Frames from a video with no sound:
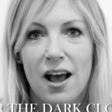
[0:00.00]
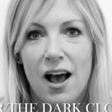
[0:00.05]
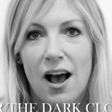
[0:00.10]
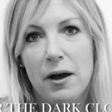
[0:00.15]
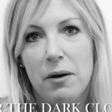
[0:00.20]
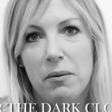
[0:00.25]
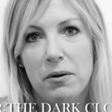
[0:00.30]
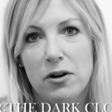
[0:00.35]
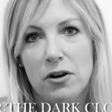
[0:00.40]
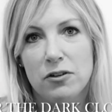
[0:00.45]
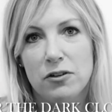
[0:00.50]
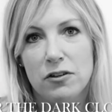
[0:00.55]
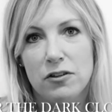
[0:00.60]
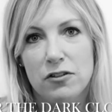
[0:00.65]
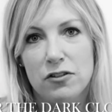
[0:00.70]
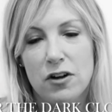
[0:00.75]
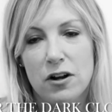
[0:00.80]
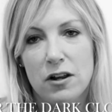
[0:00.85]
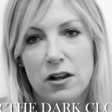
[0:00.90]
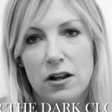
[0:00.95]
I went on to
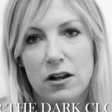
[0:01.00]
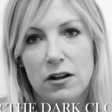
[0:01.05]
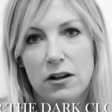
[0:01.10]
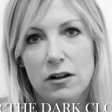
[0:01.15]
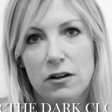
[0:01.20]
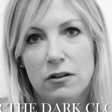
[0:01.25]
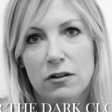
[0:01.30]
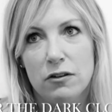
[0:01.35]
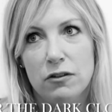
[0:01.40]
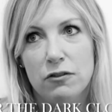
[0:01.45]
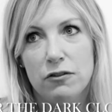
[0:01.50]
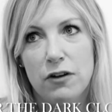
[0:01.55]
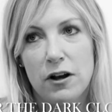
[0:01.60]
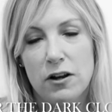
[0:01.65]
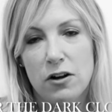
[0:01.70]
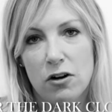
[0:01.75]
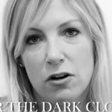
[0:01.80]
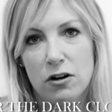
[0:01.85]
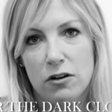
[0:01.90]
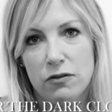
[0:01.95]
study
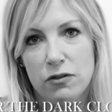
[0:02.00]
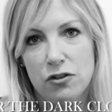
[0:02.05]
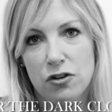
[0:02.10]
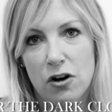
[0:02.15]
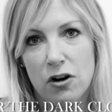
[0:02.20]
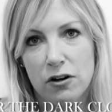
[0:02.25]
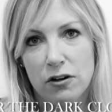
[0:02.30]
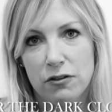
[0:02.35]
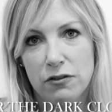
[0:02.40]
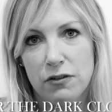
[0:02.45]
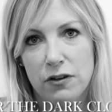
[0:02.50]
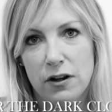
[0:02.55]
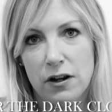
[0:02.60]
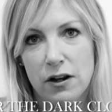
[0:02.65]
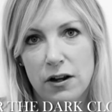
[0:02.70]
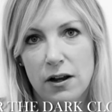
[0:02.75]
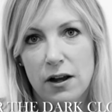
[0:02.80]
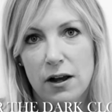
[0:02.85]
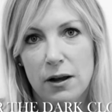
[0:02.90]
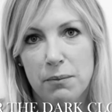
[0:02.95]
fine art and
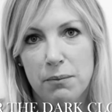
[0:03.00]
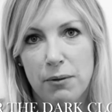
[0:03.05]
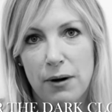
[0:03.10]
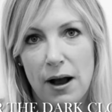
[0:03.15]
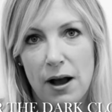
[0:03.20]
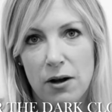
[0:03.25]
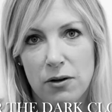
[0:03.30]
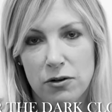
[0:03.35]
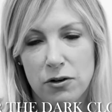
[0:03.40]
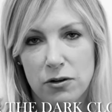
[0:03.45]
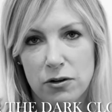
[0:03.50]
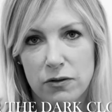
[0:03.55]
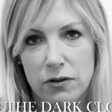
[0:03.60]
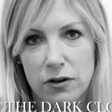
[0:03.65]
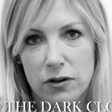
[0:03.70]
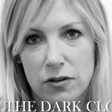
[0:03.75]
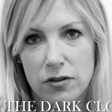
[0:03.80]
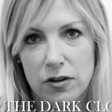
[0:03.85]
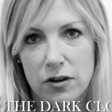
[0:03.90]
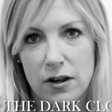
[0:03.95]
photography at Brown
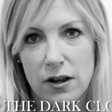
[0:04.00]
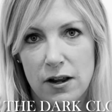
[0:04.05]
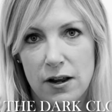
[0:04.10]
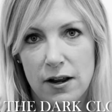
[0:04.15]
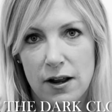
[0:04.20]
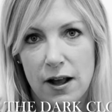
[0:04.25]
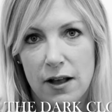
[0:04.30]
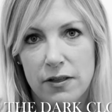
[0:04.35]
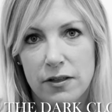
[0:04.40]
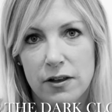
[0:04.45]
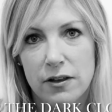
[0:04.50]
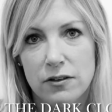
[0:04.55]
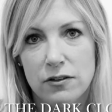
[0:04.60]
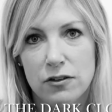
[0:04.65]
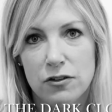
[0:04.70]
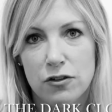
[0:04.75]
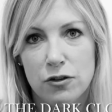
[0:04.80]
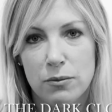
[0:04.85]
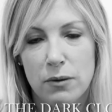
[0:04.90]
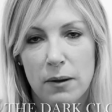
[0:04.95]
University and then
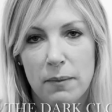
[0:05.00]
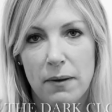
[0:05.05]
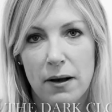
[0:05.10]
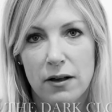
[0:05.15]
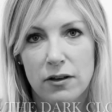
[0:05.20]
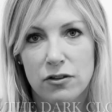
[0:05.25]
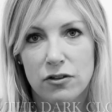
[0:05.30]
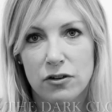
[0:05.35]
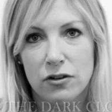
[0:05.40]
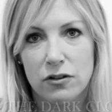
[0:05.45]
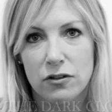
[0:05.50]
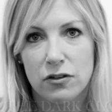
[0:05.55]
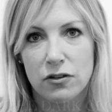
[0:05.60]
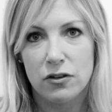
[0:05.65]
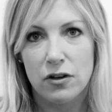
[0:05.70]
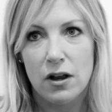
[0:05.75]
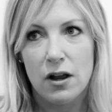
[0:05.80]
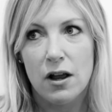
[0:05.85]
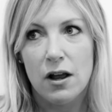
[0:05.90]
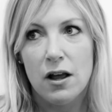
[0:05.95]
to do my
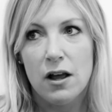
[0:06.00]
master's